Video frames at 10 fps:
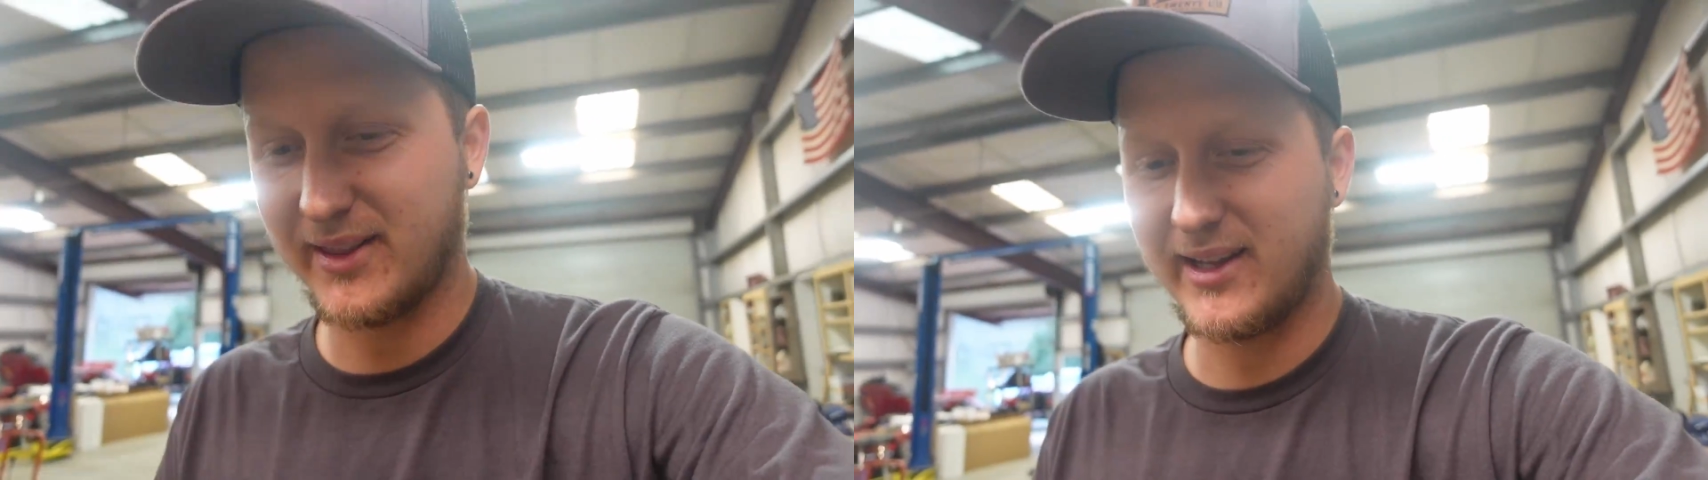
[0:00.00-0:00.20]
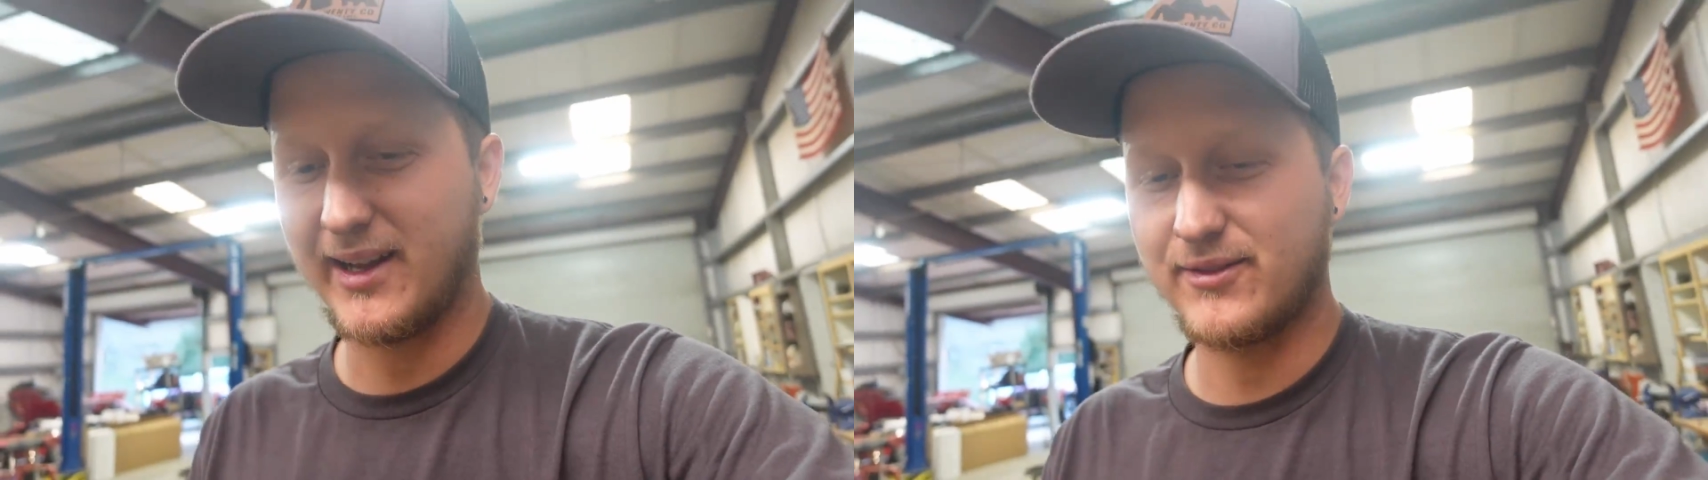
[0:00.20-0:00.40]

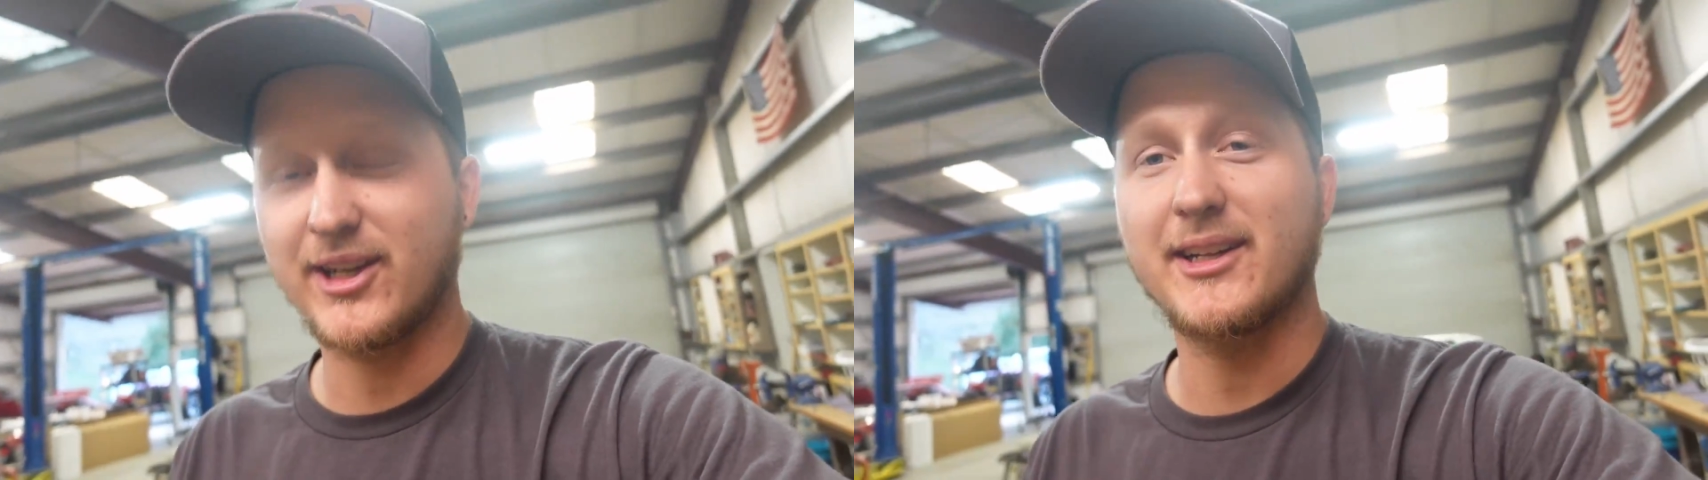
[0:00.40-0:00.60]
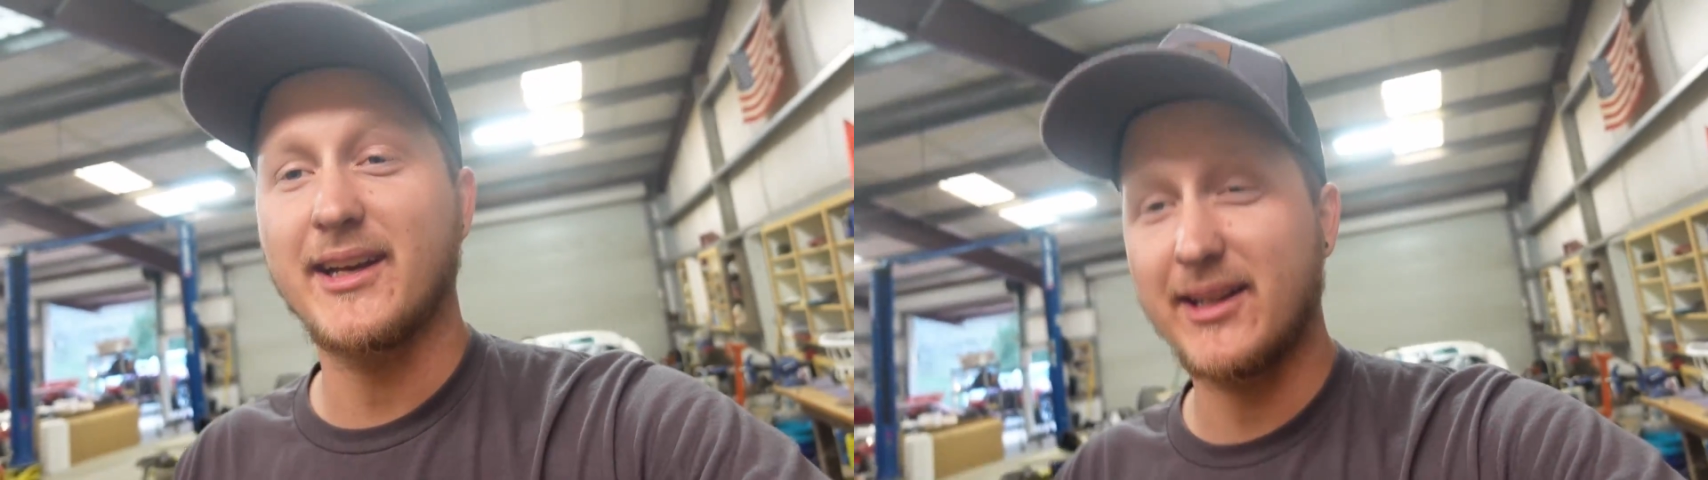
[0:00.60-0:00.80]
thing I've
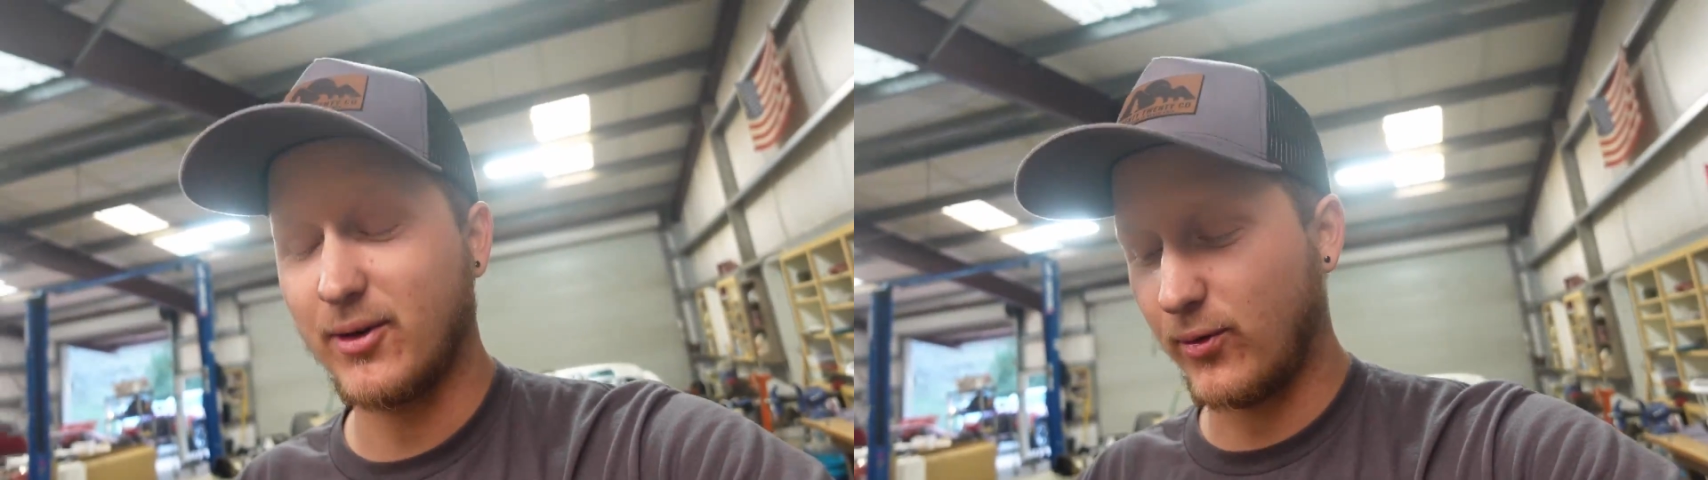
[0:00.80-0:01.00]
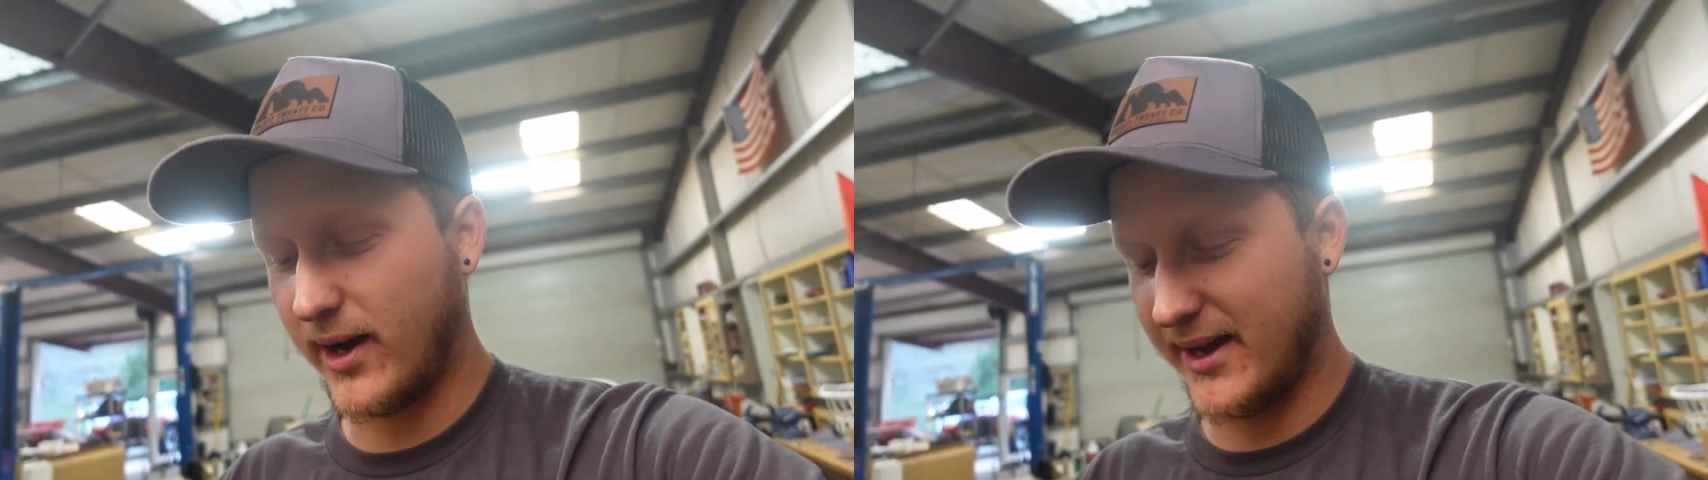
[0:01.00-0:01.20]
done in a
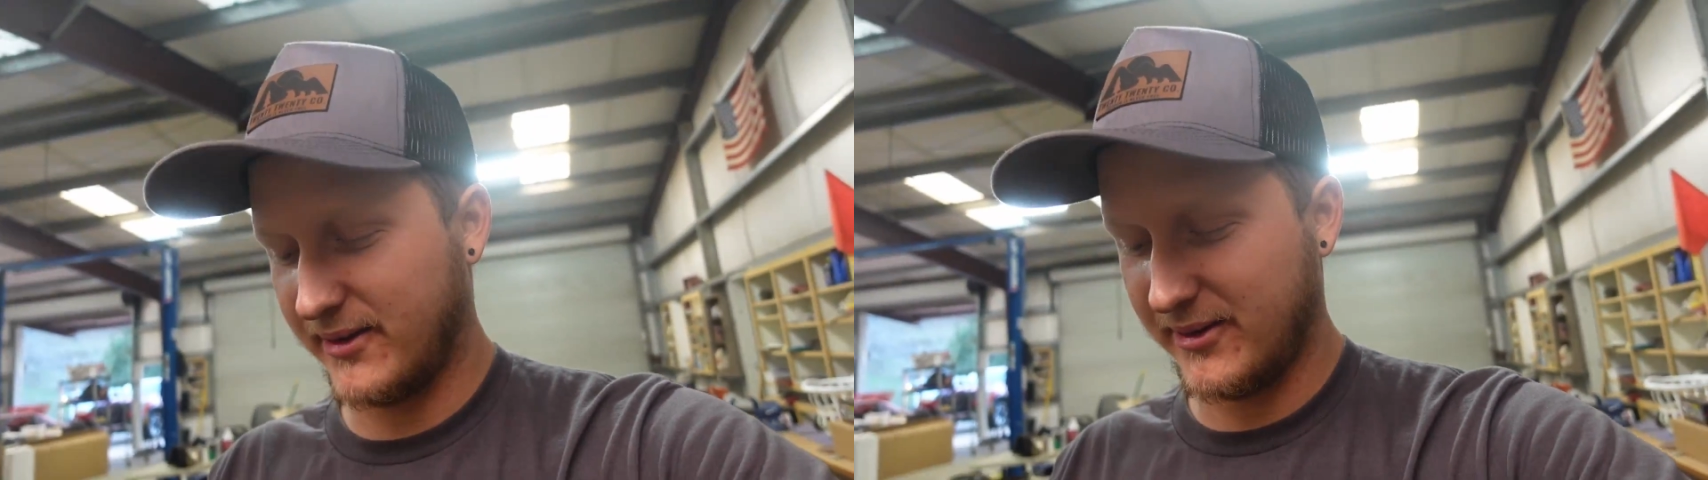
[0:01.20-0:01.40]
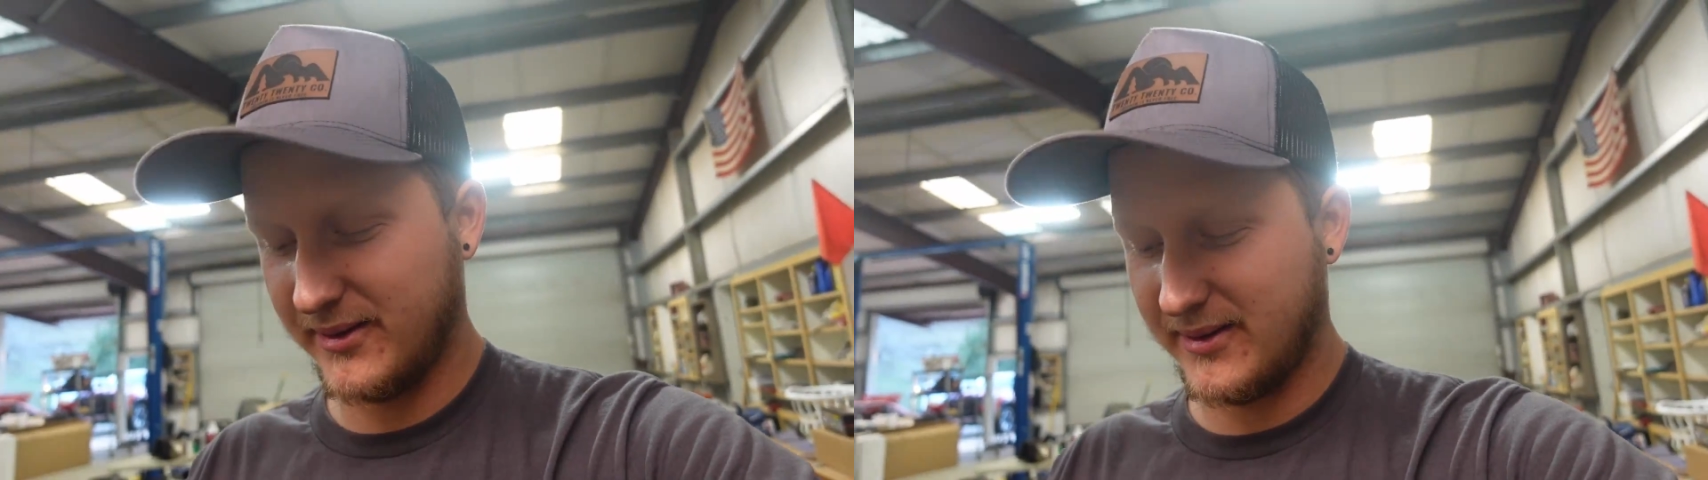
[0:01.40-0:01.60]
while,